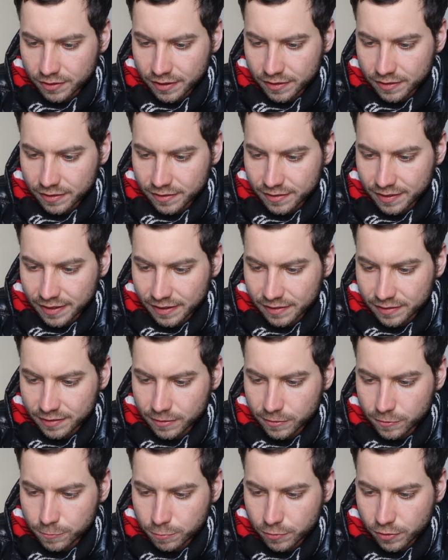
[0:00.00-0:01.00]
that the tax
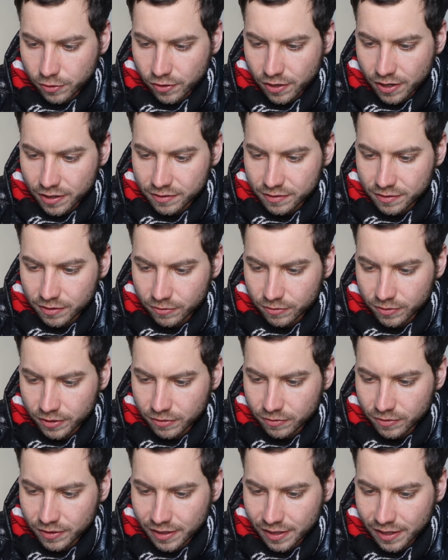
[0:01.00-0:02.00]
is progressive,
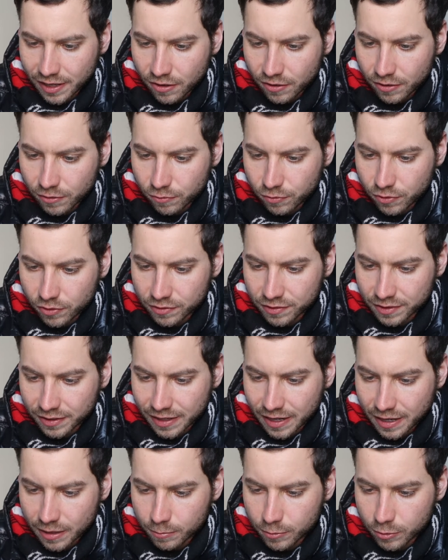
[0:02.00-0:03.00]
even allowing for its
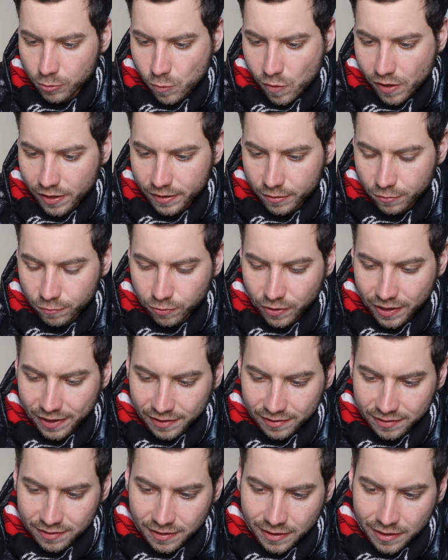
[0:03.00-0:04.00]
economy-wide
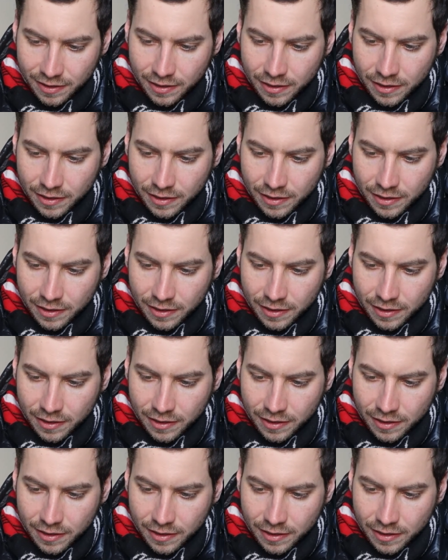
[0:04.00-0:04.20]
effects.